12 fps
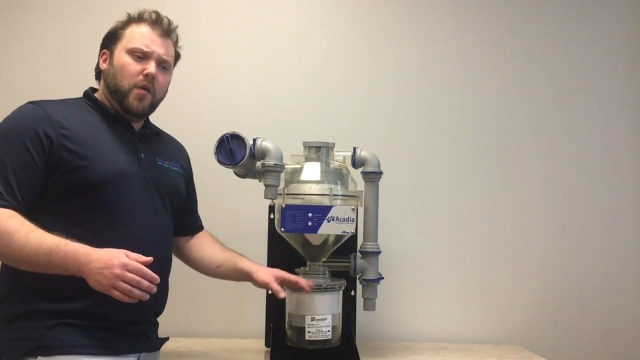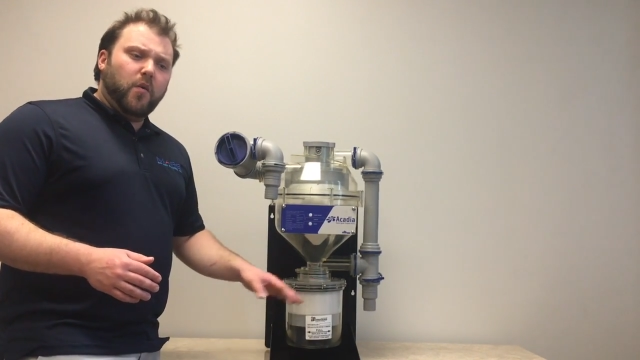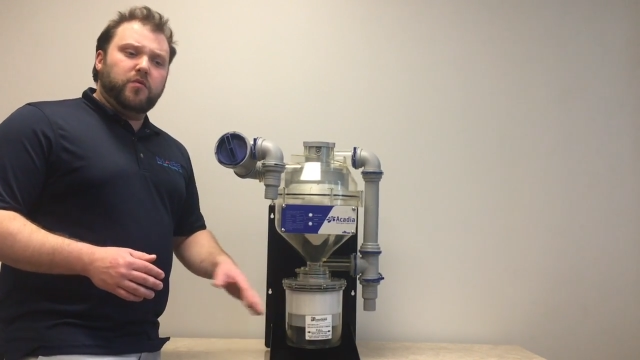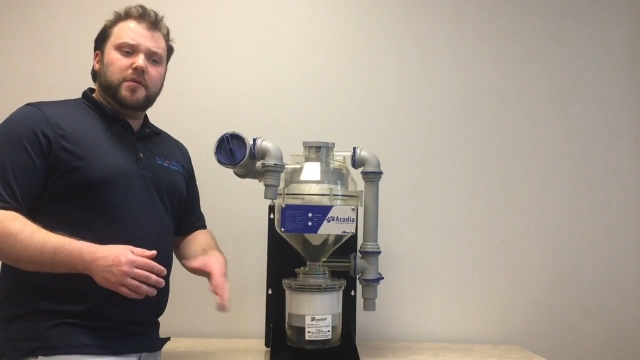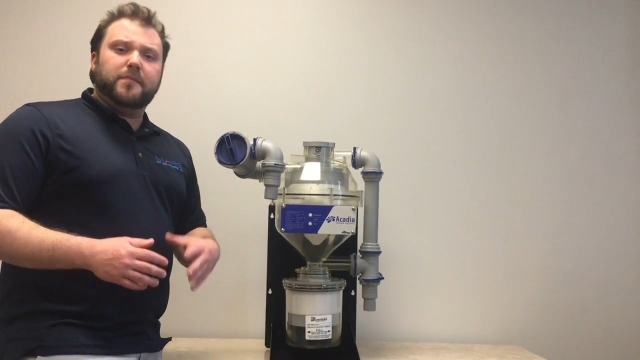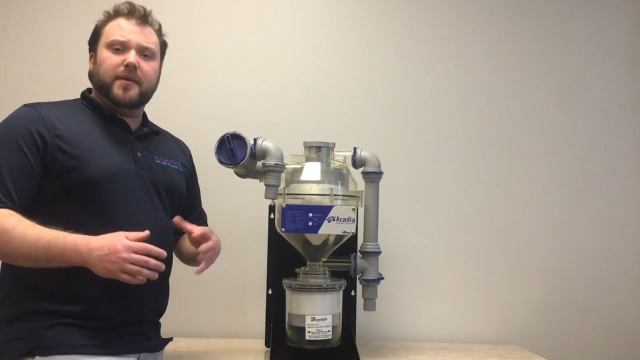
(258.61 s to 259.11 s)

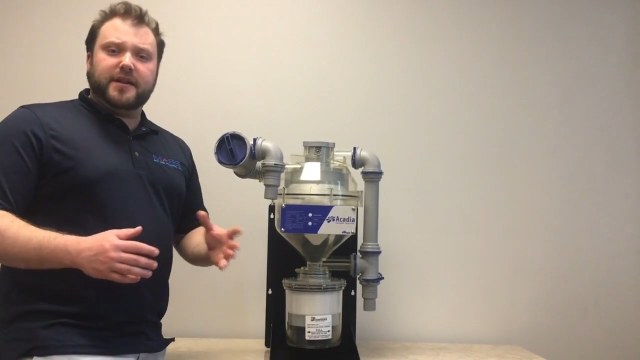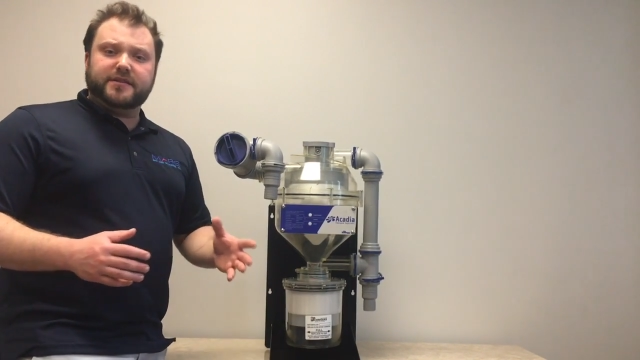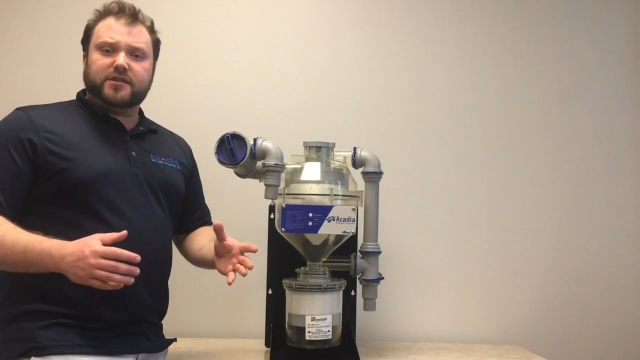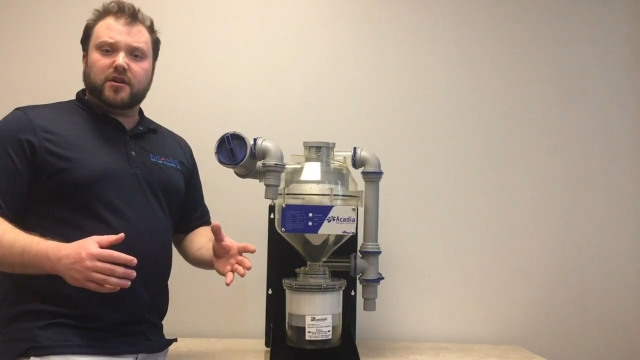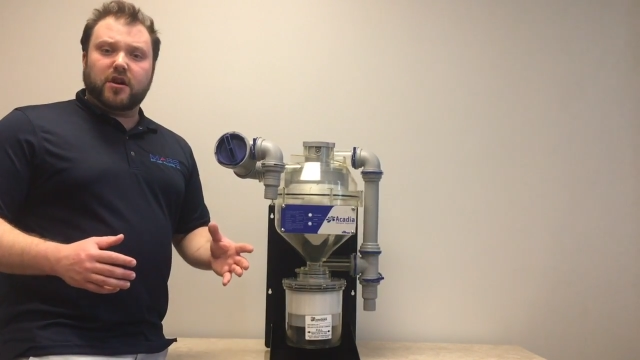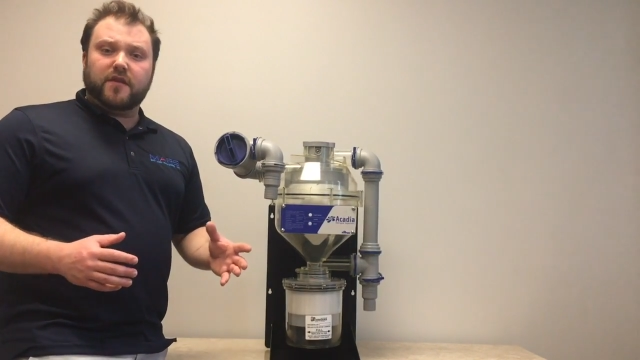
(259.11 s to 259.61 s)
will be
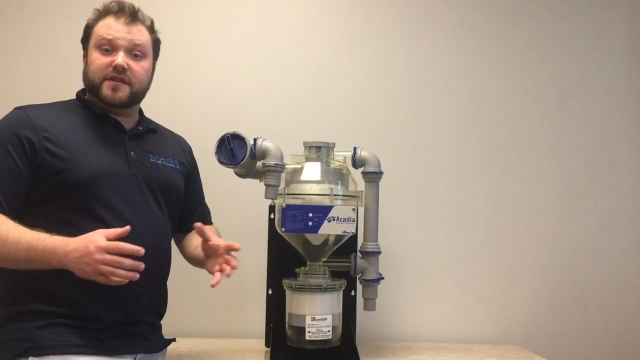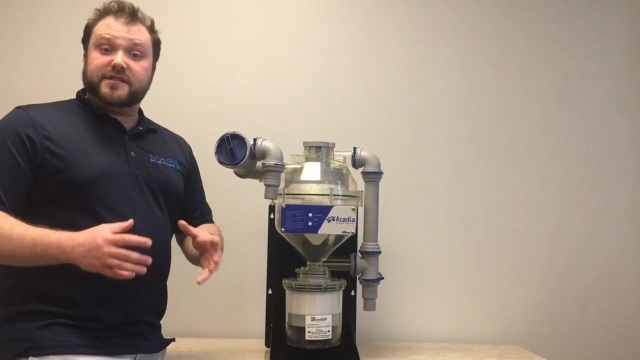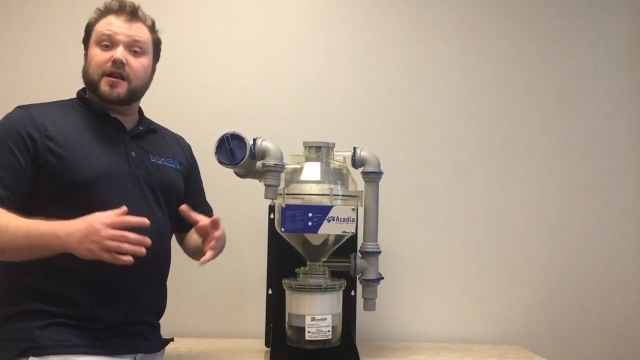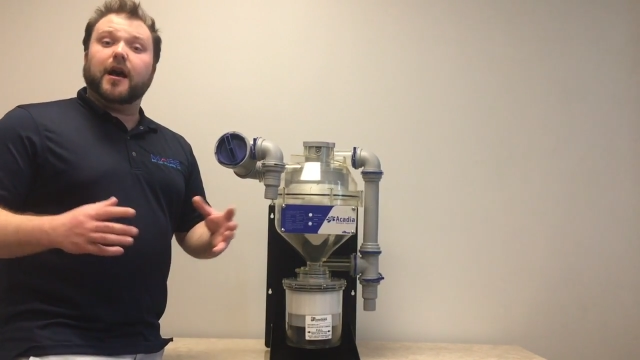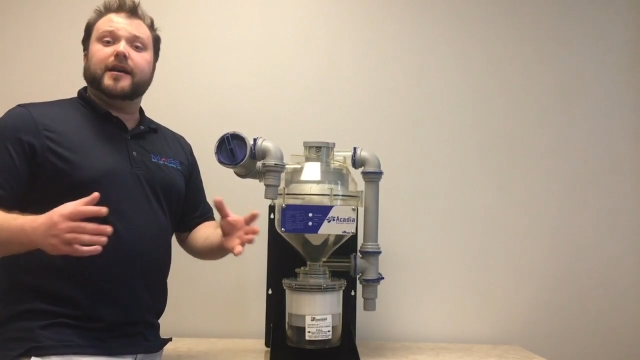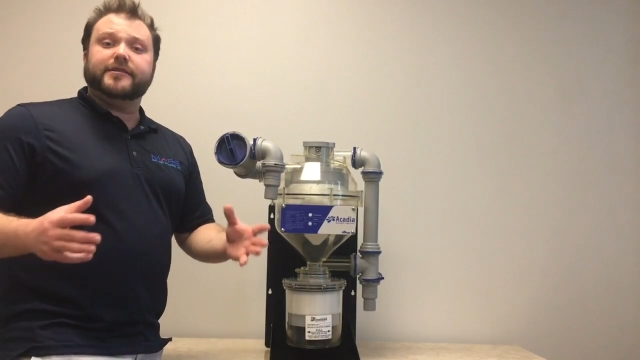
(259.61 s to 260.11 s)
based on the
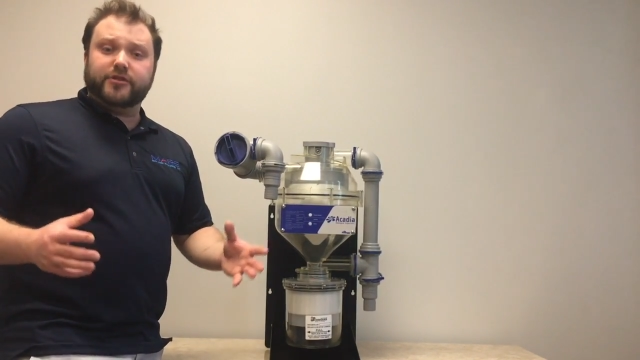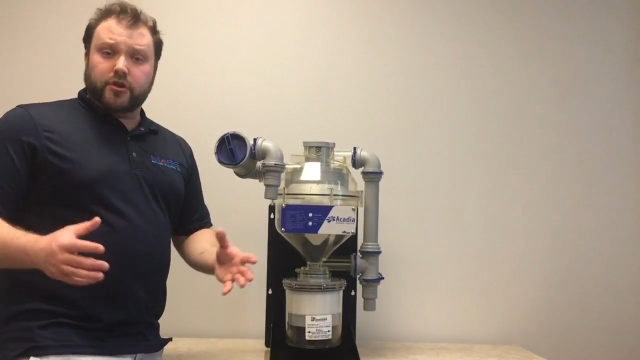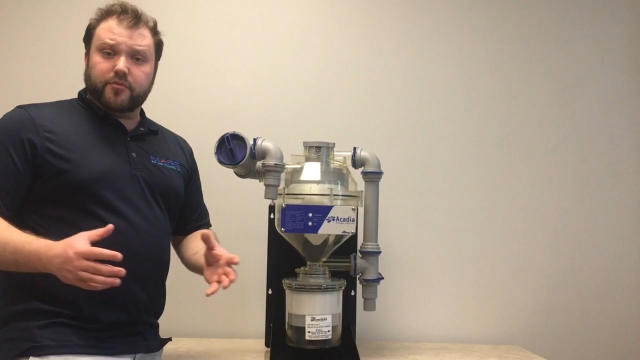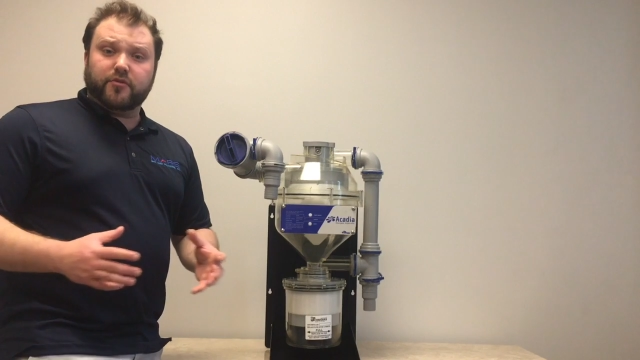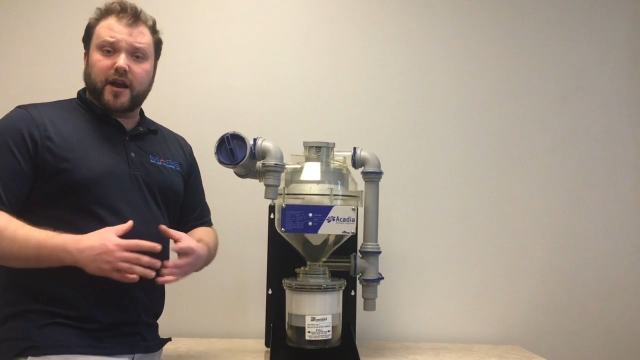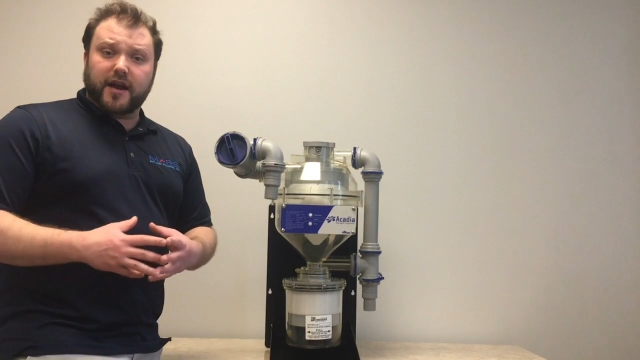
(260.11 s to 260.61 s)
size of
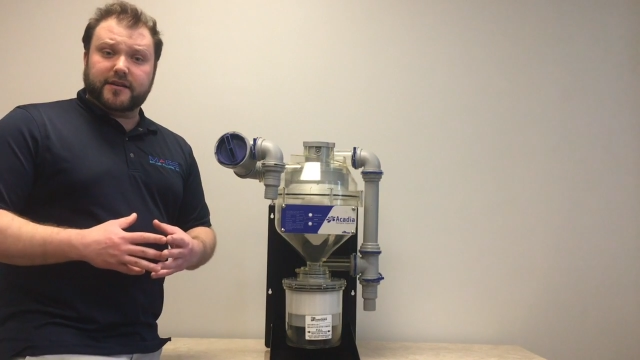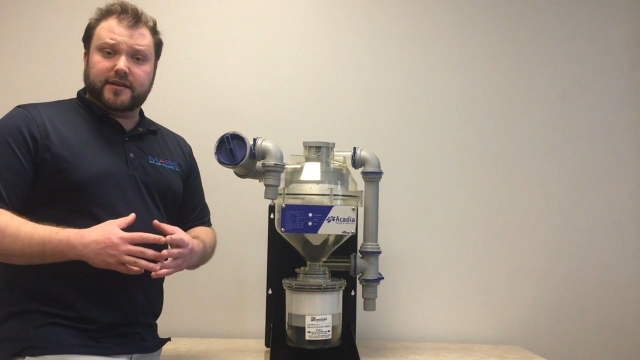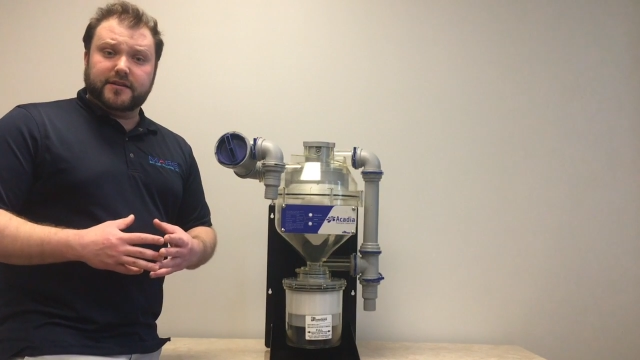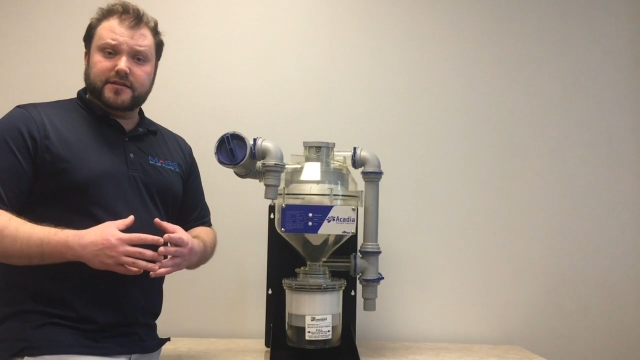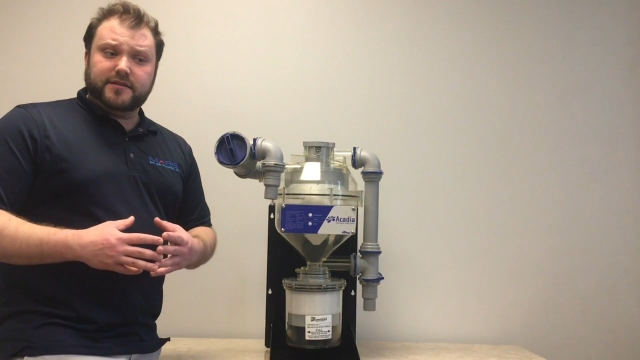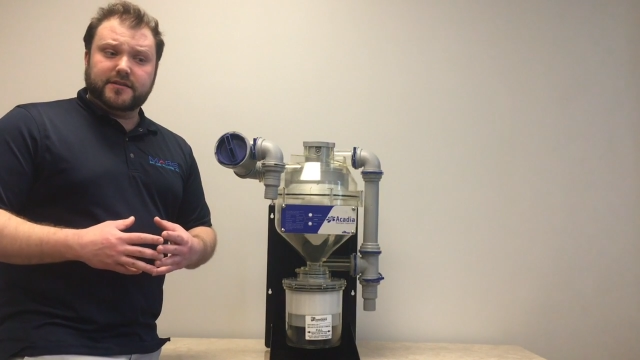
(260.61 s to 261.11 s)
your
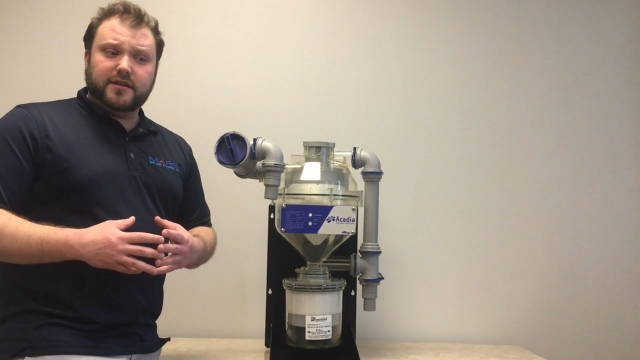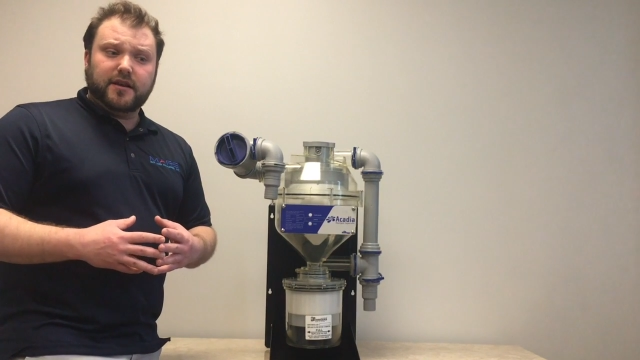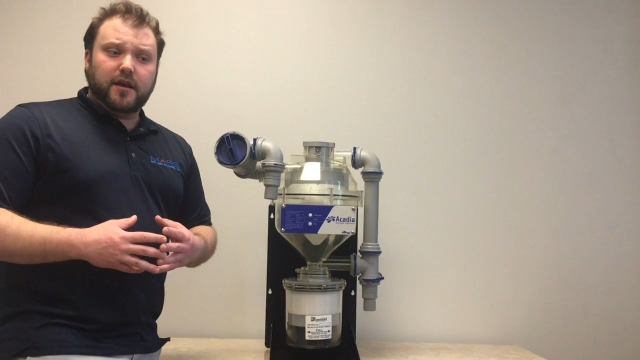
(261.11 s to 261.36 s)
practice